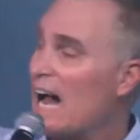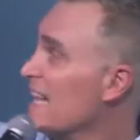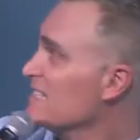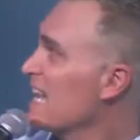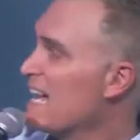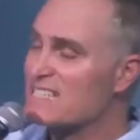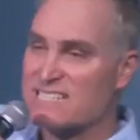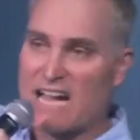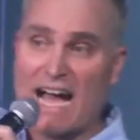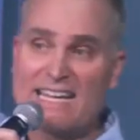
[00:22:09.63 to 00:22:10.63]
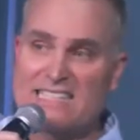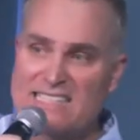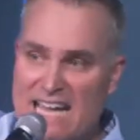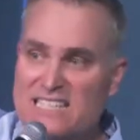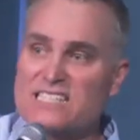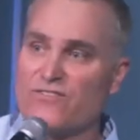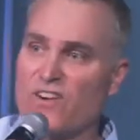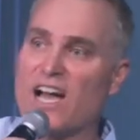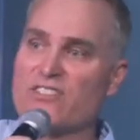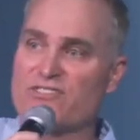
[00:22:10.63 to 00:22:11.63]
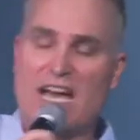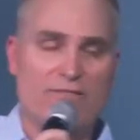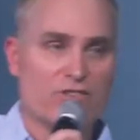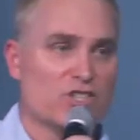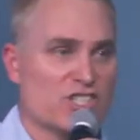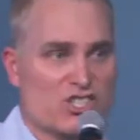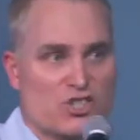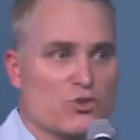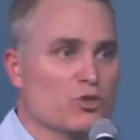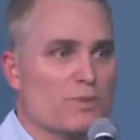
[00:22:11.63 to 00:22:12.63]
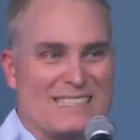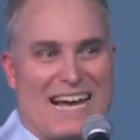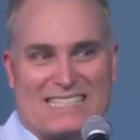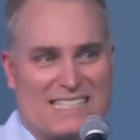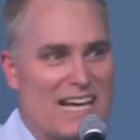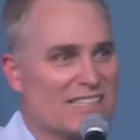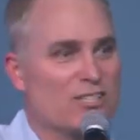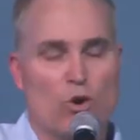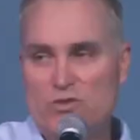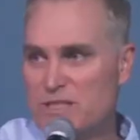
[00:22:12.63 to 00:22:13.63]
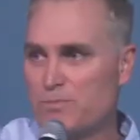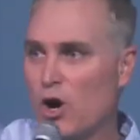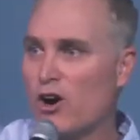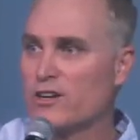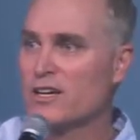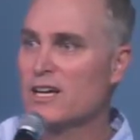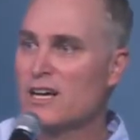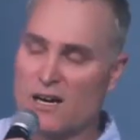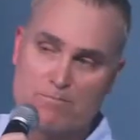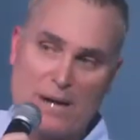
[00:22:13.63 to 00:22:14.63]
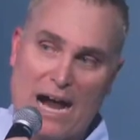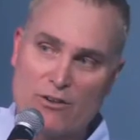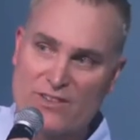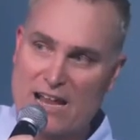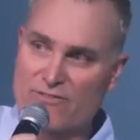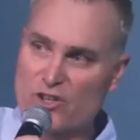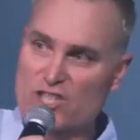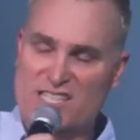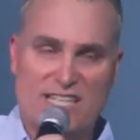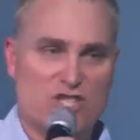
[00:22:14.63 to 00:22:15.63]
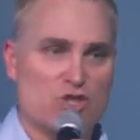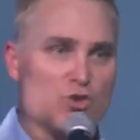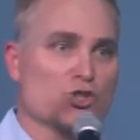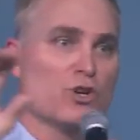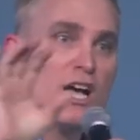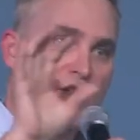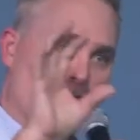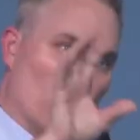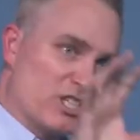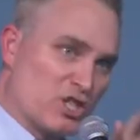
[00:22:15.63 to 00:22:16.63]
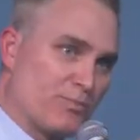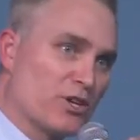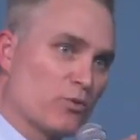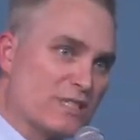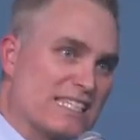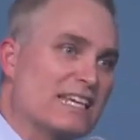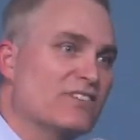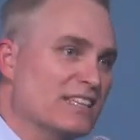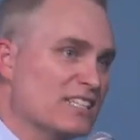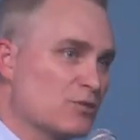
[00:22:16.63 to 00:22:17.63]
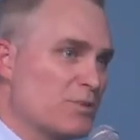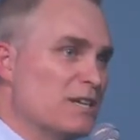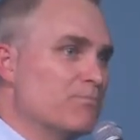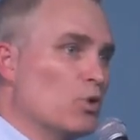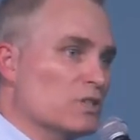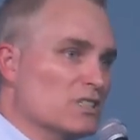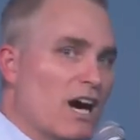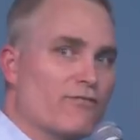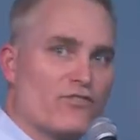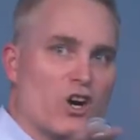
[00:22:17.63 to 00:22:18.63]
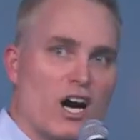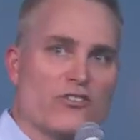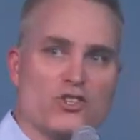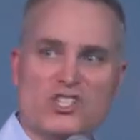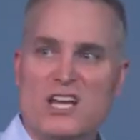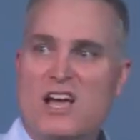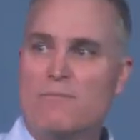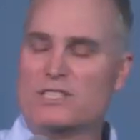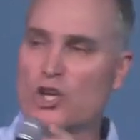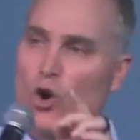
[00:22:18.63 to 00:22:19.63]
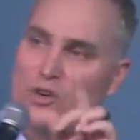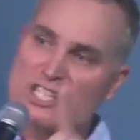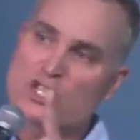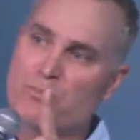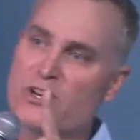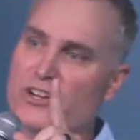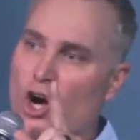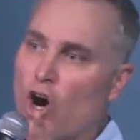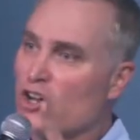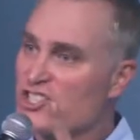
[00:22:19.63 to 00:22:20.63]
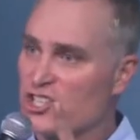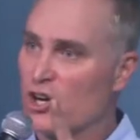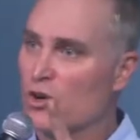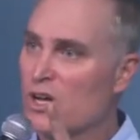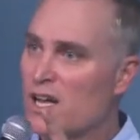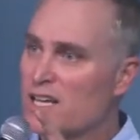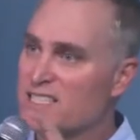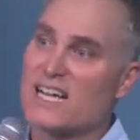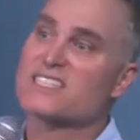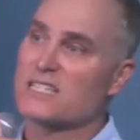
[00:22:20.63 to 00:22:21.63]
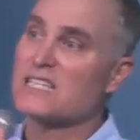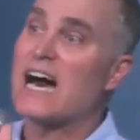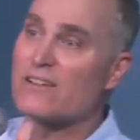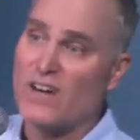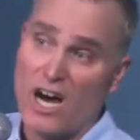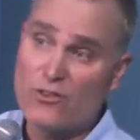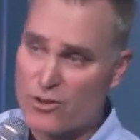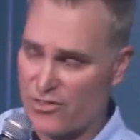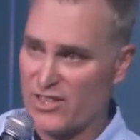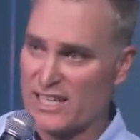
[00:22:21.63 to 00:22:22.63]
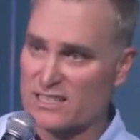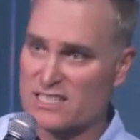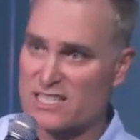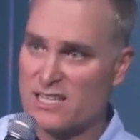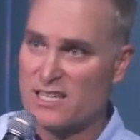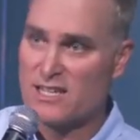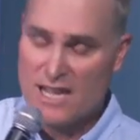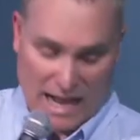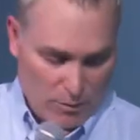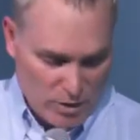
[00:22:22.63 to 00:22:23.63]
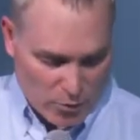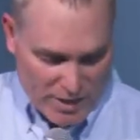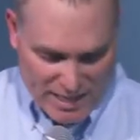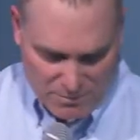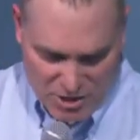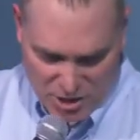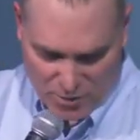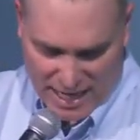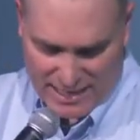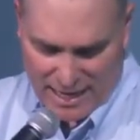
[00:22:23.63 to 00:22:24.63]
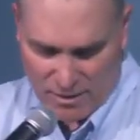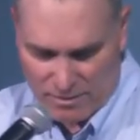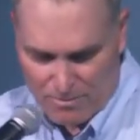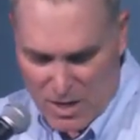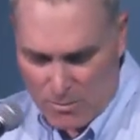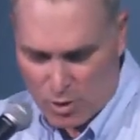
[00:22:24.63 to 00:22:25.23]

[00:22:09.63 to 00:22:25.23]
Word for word: I test, I can testify that that verse is true, but that's not the only part about that verse that's true. The Holy Spirit was giving these people love for others, but the Holy Spirit also does a lot of other things. I want to read them to you right now.